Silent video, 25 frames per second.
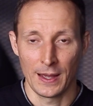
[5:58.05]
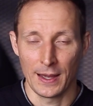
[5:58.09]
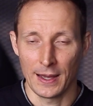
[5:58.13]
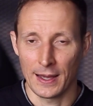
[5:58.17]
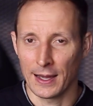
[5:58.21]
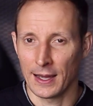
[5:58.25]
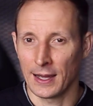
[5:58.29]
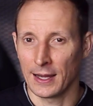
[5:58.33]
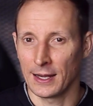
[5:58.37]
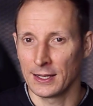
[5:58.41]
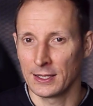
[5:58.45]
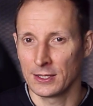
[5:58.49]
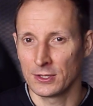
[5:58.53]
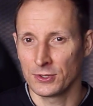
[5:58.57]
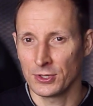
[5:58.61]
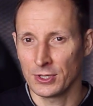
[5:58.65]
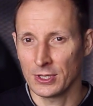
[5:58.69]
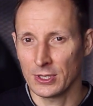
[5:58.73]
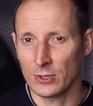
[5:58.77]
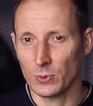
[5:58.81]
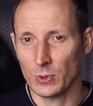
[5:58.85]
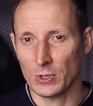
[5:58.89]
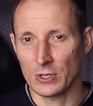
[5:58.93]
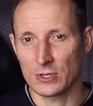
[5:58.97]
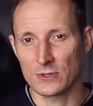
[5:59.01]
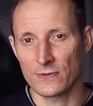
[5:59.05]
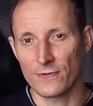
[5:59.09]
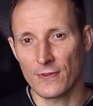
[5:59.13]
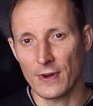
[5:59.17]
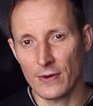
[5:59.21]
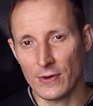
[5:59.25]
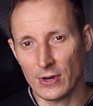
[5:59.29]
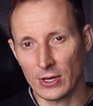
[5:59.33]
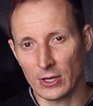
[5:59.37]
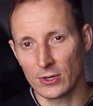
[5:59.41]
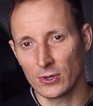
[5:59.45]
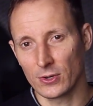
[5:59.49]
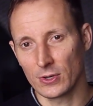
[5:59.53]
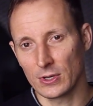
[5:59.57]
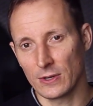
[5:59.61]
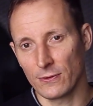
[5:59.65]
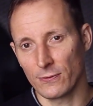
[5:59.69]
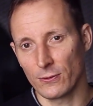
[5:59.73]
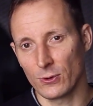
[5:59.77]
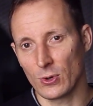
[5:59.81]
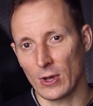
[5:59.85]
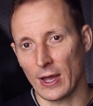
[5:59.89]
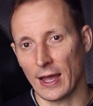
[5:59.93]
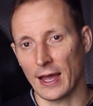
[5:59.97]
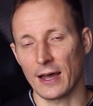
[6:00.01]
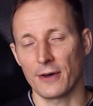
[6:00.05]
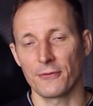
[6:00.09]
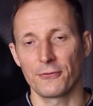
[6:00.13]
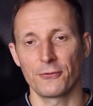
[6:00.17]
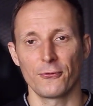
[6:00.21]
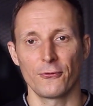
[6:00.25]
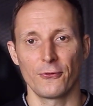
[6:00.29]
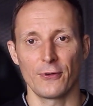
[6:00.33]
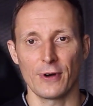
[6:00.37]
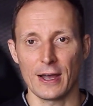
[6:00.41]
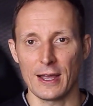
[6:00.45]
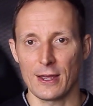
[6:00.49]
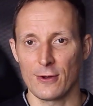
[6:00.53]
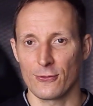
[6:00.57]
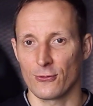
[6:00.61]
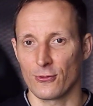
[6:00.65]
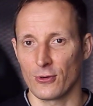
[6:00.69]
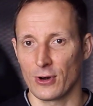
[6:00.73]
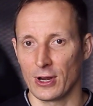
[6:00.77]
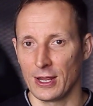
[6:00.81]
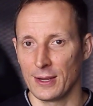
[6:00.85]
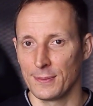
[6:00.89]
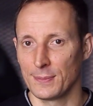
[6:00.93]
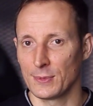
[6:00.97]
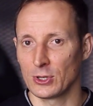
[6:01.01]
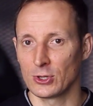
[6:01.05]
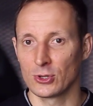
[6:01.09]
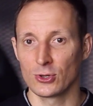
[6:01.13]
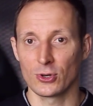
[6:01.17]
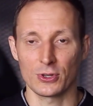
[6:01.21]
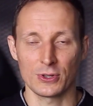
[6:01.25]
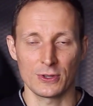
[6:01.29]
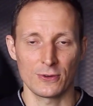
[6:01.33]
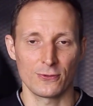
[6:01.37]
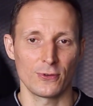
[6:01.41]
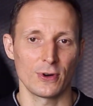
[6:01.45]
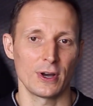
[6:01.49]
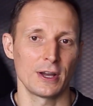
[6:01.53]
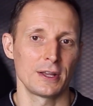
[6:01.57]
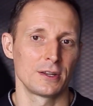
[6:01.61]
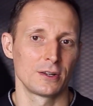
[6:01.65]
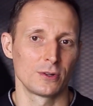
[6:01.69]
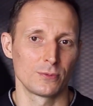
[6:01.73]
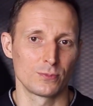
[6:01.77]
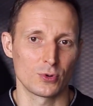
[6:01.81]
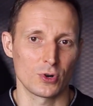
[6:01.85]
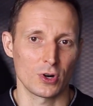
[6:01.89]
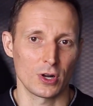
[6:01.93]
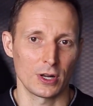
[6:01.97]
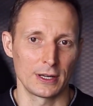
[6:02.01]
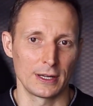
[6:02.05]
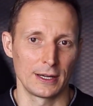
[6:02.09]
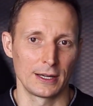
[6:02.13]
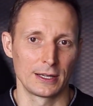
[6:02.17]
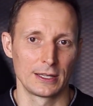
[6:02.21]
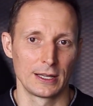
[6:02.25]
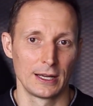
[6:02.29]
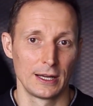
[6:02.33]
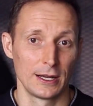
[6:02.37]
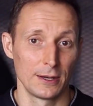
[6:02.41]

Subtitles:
And it's very good if you have wireframe, not the final product,